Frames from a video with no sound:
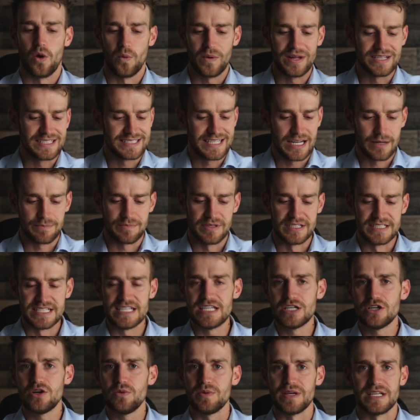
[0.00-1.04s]
We had set up the
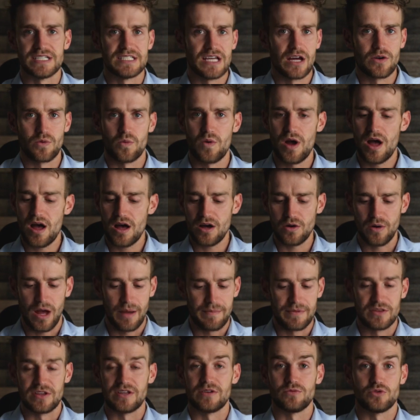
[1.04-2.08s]
deal. We had done well.
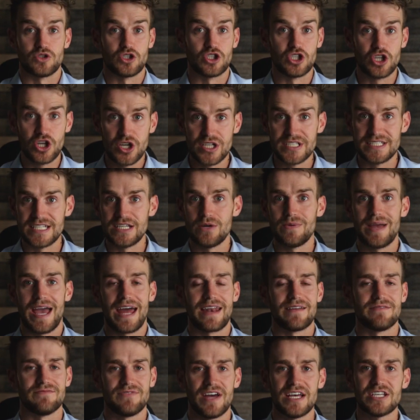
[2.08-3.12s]
I mean, it was a good deal. We
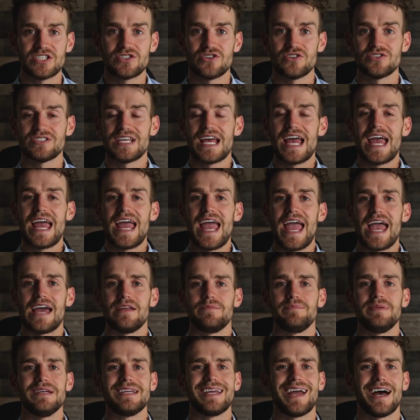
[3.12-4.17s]
had investors.
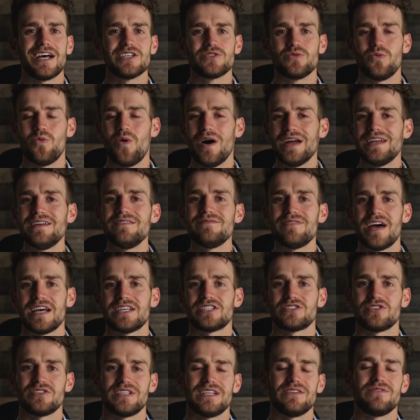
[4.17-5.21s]
And because one
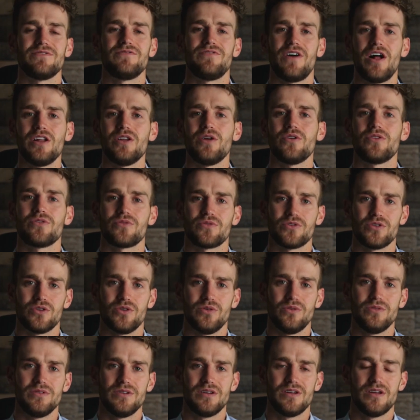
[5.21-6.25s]
investor didn't follow
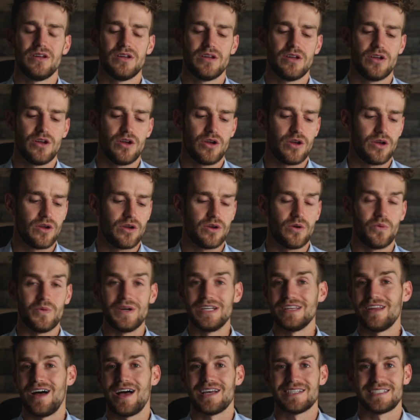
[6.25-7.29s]
through,
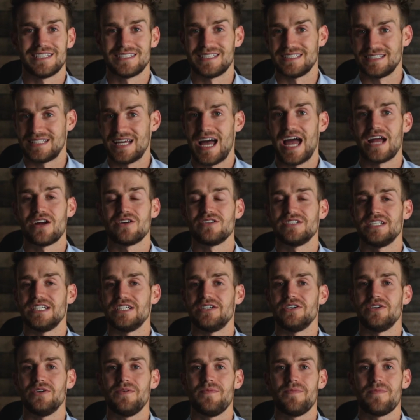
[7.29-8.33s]
we lost this entire
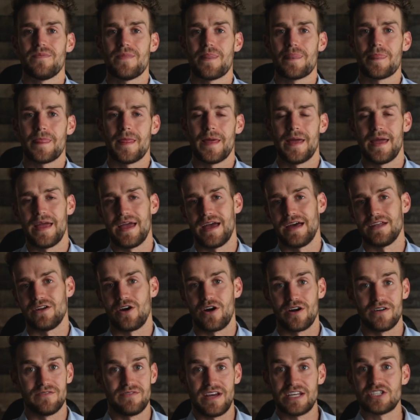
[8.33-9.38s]
deal and
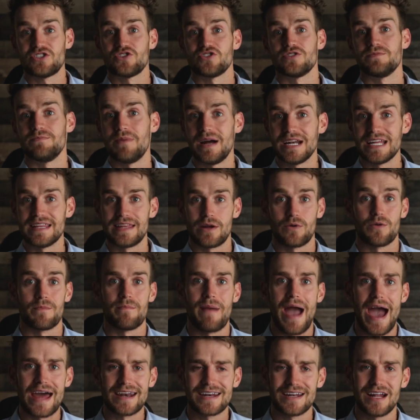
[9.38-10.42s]
our investors' money. They were
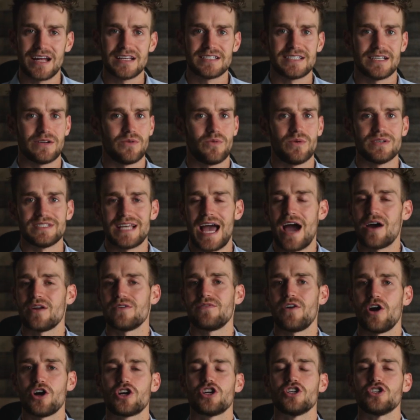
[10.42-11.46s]
mad at us and it was out
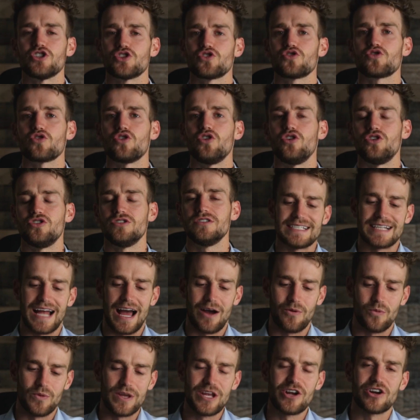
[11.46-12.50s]
of our control. He said,
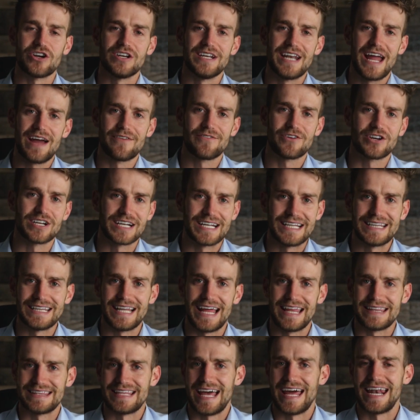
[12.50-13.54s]
We are never going to
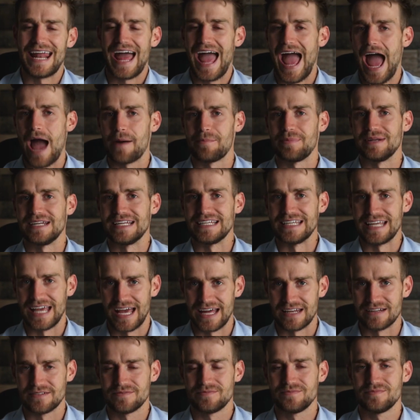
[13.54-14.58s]
let that happen
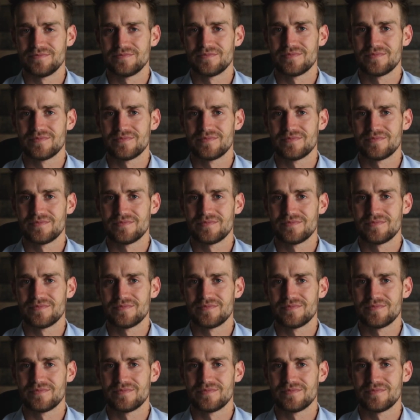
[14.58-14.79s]
again.